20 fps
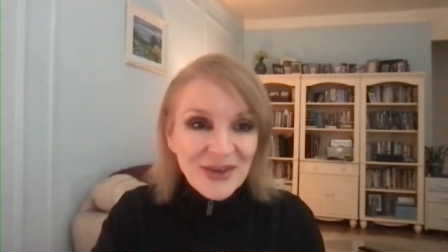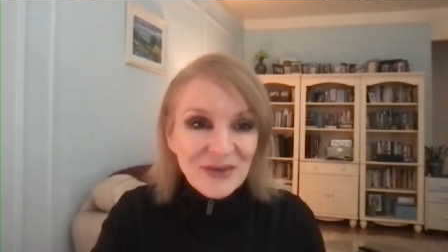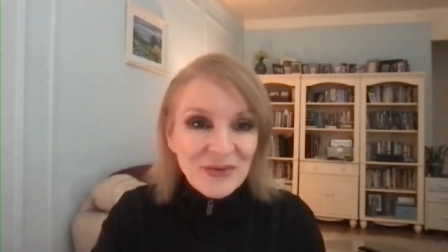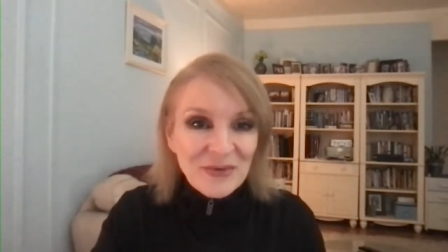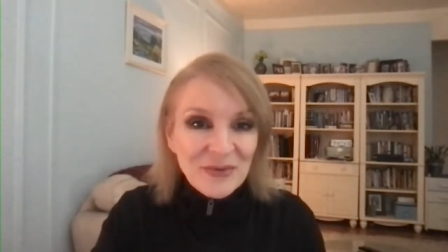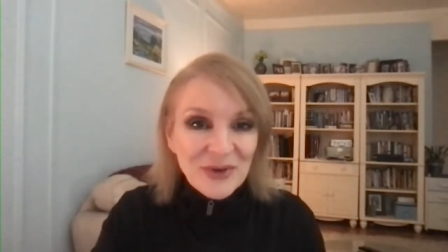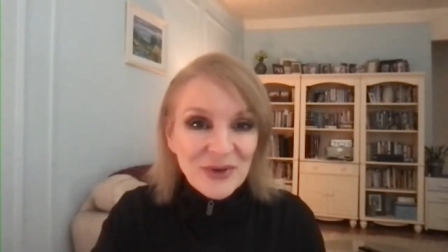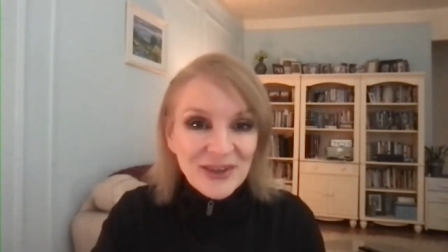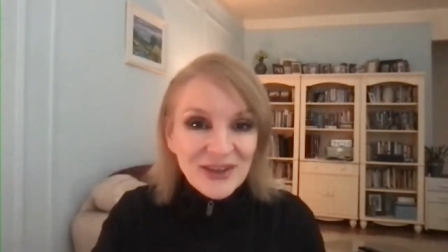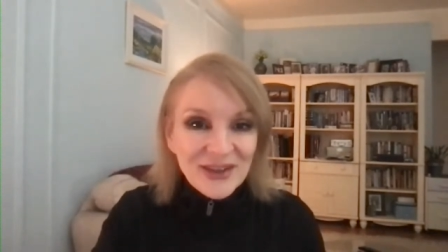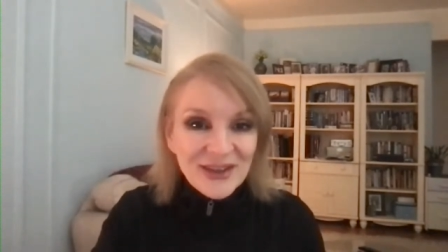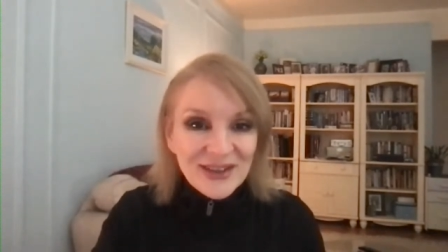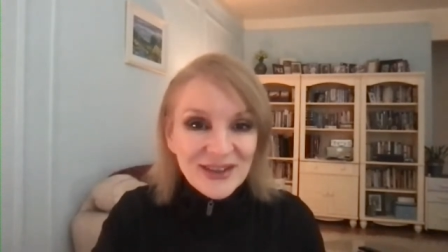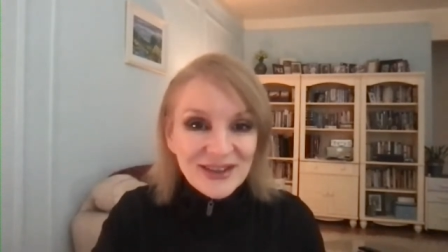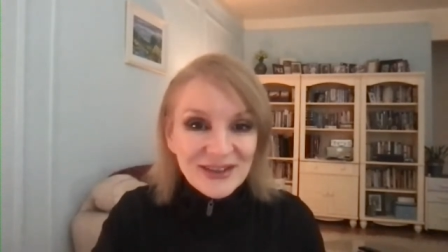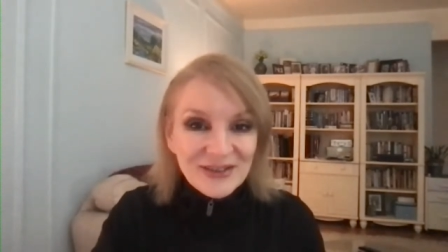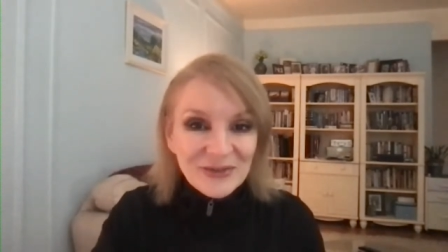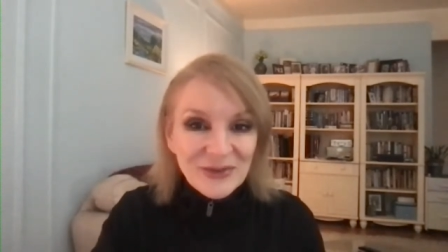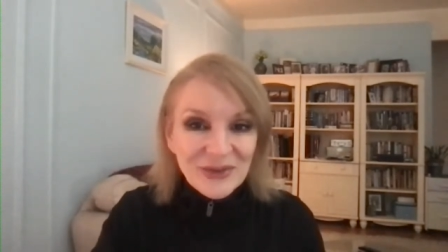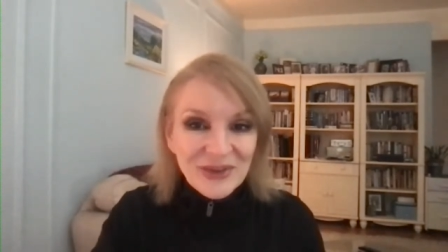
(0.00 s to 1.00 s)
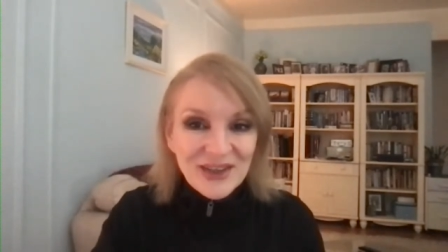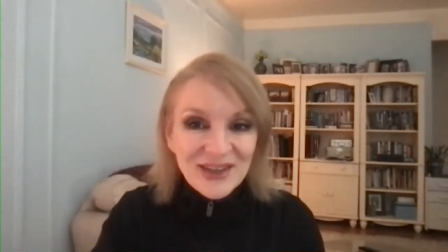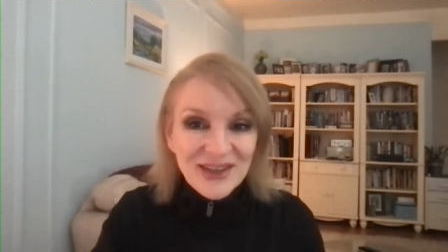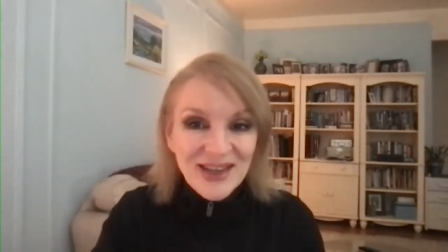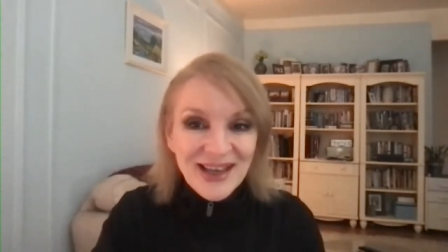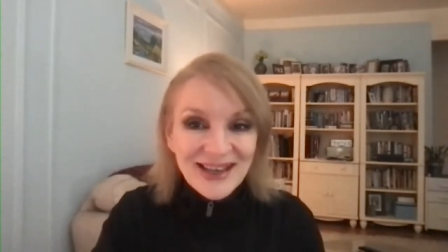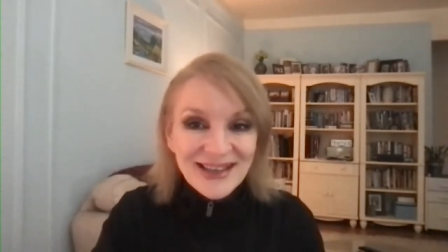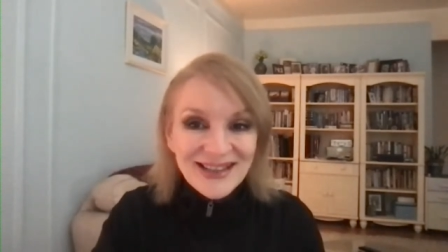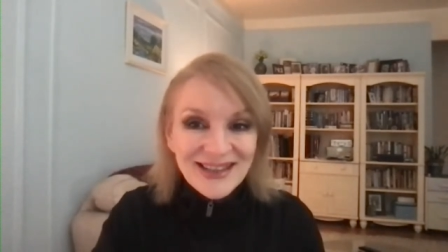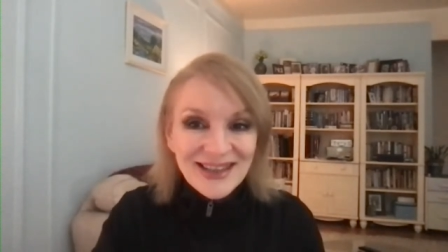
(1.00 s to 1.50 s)
for the for the
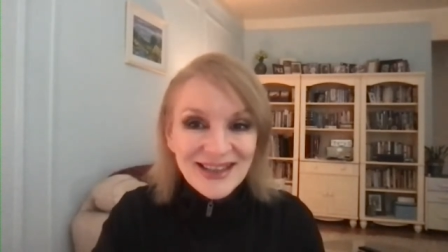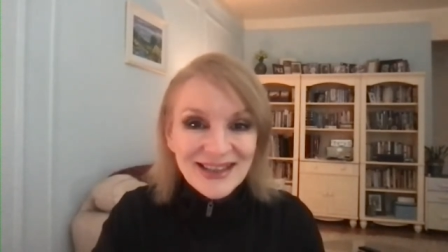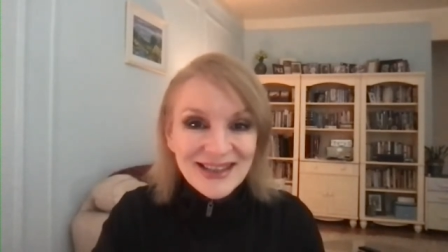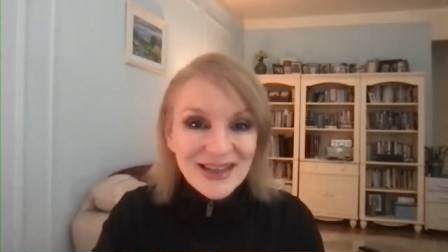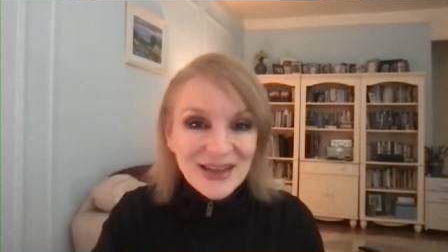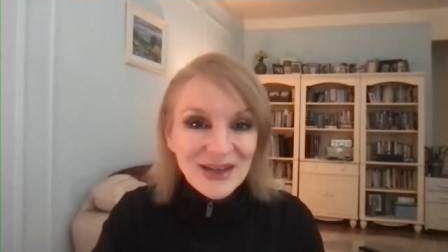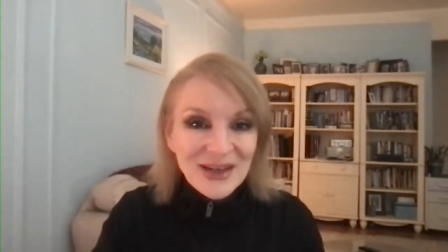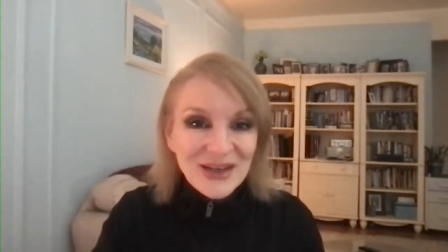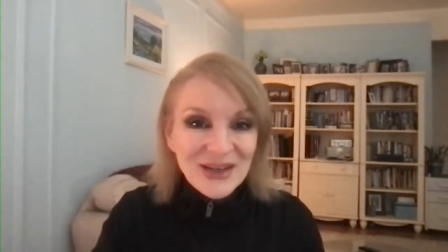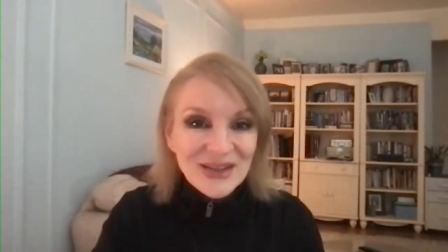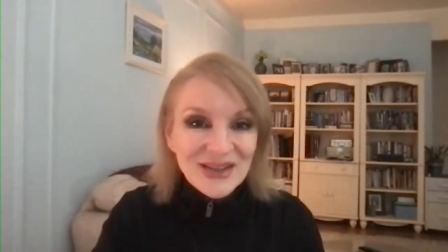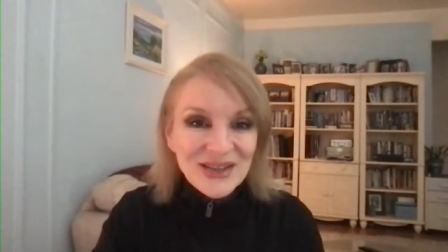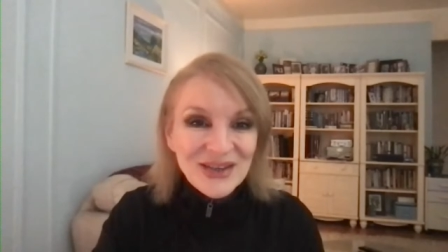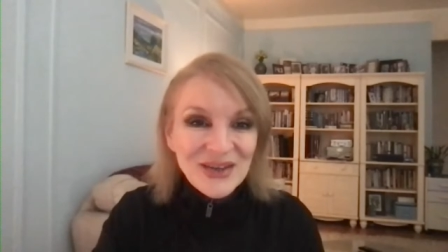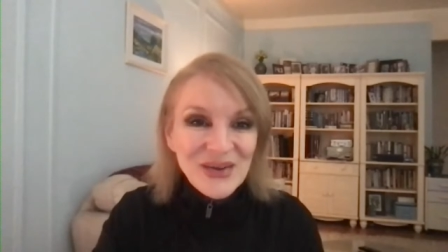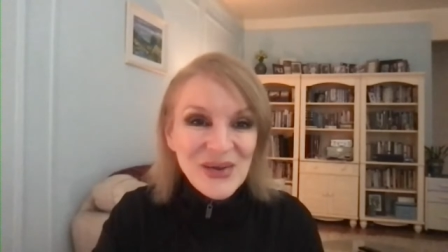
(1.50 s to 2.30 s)
night that's in it.